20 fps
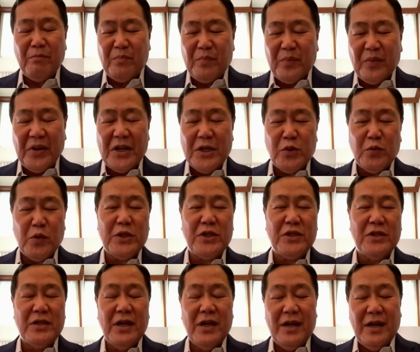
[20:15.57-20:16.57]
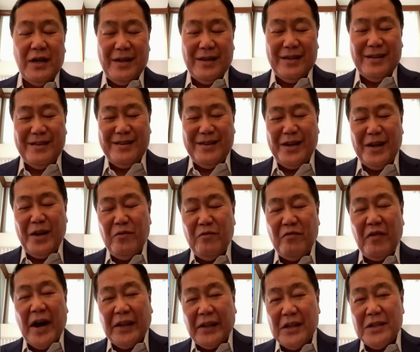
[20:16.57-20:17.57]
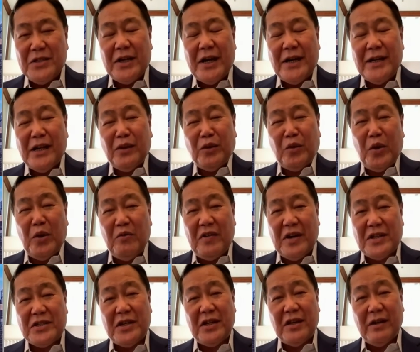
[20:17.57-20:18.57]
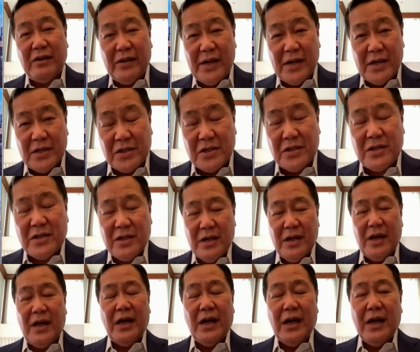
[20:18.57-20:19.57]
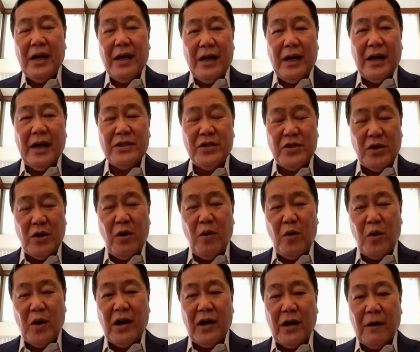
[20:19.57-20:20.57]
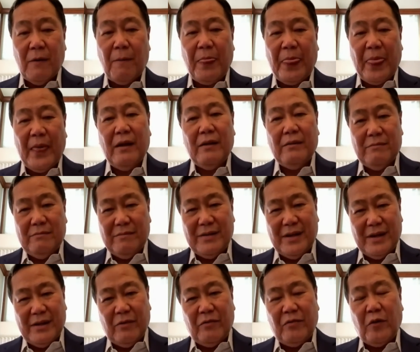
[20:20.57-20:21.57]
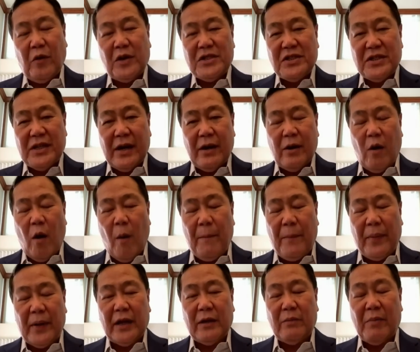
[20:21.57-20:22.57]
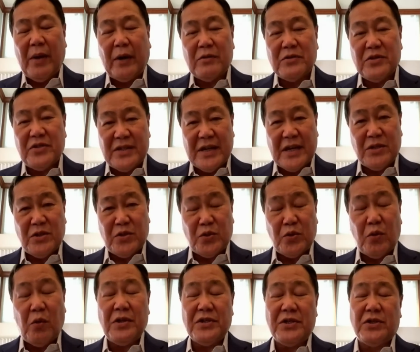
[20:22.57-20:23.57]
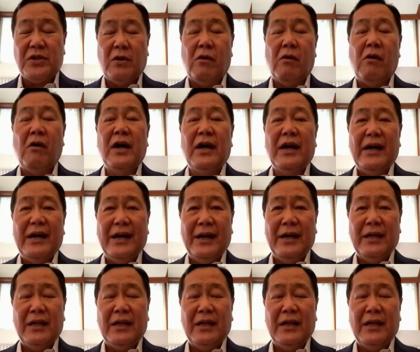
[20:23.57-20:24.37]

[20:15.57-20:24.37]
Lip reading: Greece was inviting China to invest in Greece, and so of course they operate by consensus also in